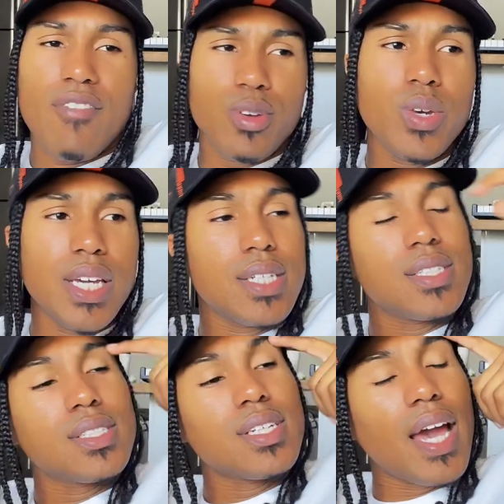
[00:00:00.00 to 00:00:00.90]
different
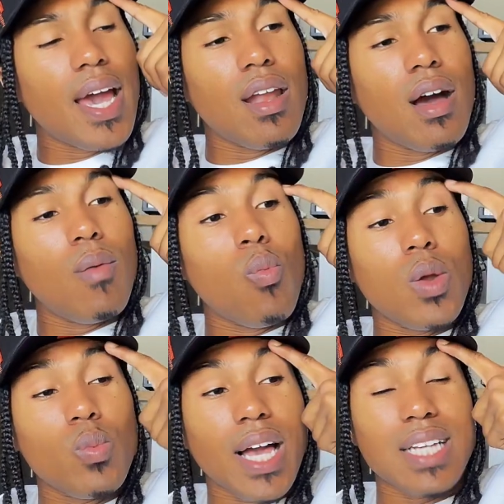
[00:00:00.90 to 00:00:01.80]
people every week.
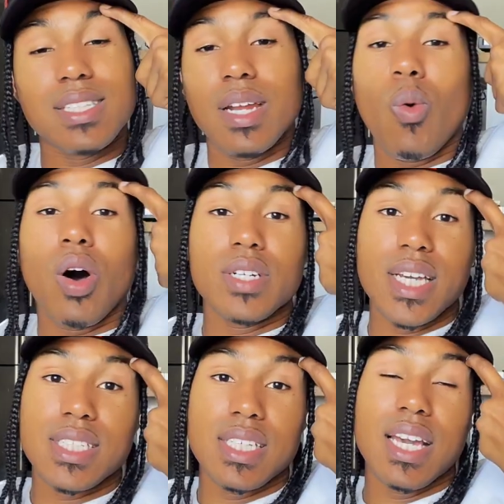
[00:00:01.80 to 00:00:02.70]
And 1
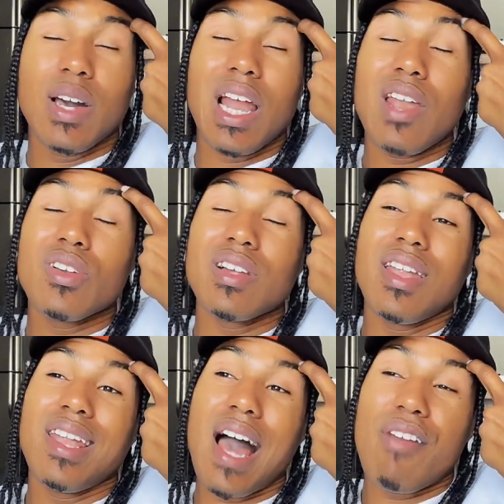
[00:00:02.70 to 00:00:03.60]
week I studied Walt
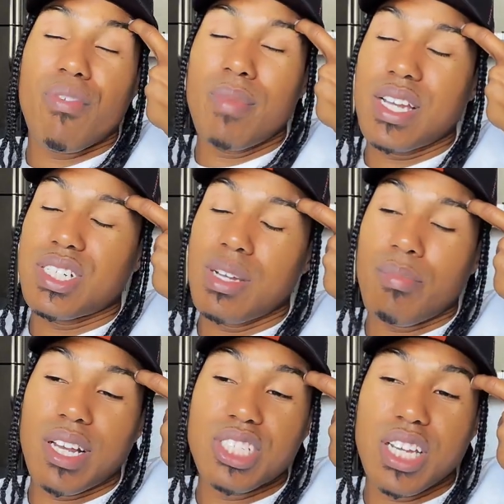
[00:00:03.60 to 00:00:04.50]
Disney, and I learned a
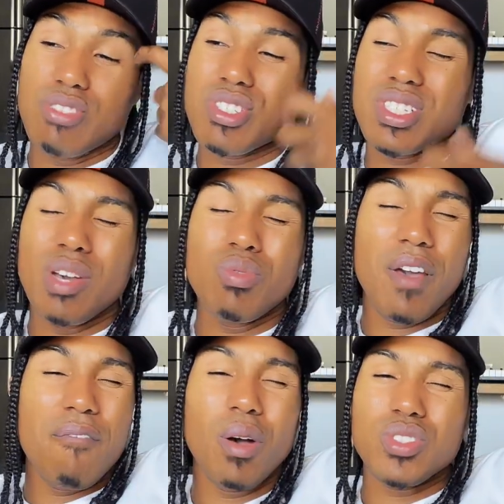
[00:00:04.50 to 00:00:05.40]
lot from that shit. But
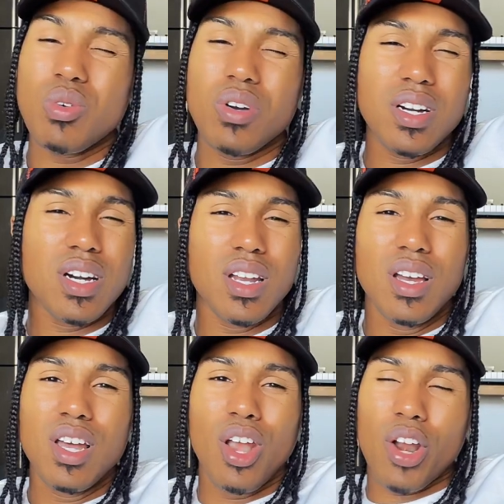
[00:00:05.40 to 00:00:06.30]
it
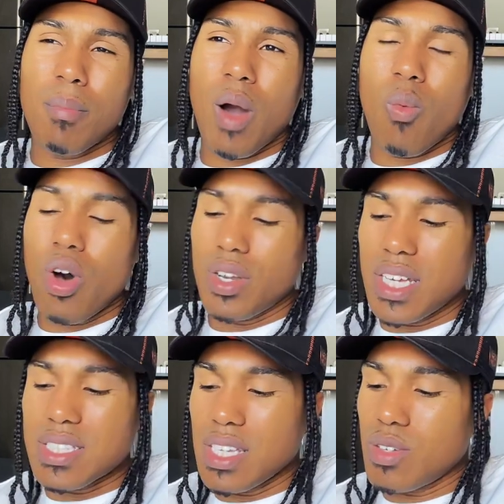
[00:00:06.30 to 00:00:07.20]
felt so good
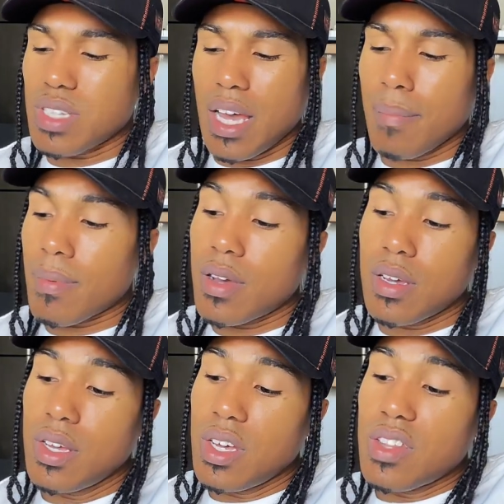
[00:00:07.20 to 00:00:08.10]
learning about Walt
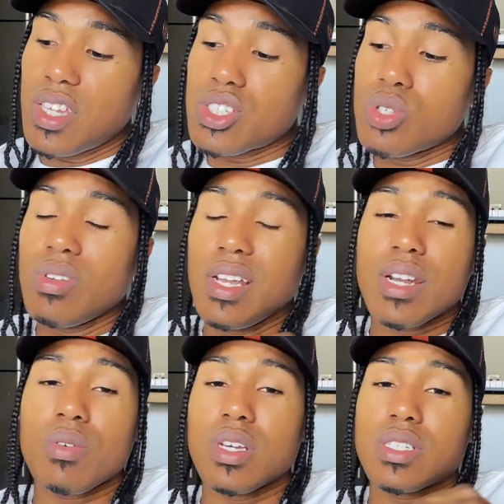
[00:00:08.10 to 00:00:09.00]
Disney. It was like, bro,
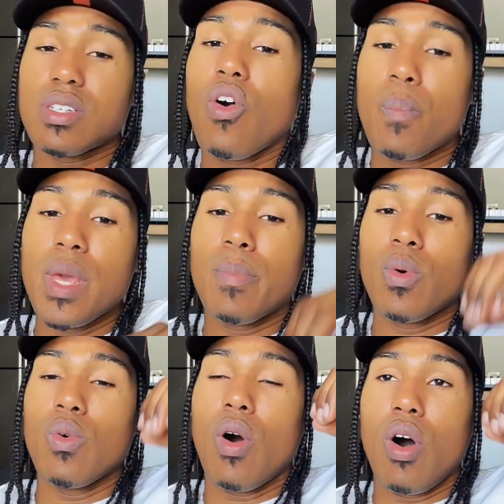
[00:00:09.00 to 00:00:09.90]
this dude
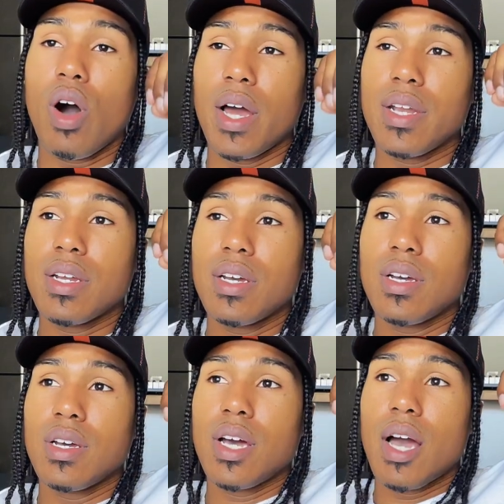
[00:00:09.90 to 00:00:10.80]
literally sold
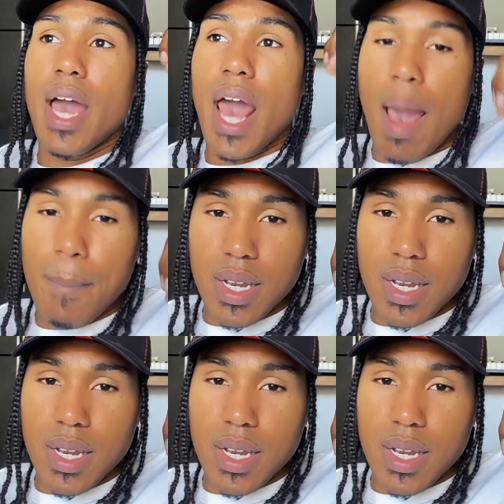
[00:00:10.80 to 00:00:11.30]
people on